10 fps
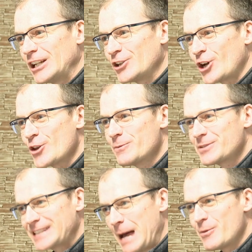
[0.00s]
Did he show
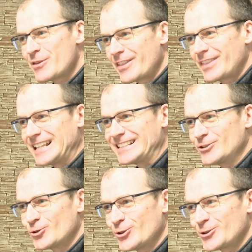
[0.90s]
them some of the things
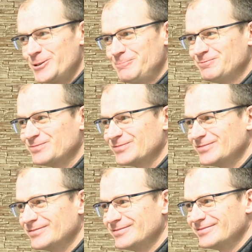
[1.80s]
in Jerusalem?
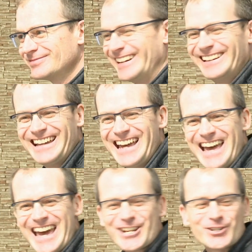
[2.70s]

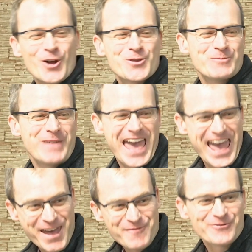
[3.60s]
He showed them
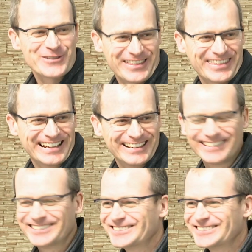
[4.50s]
everything.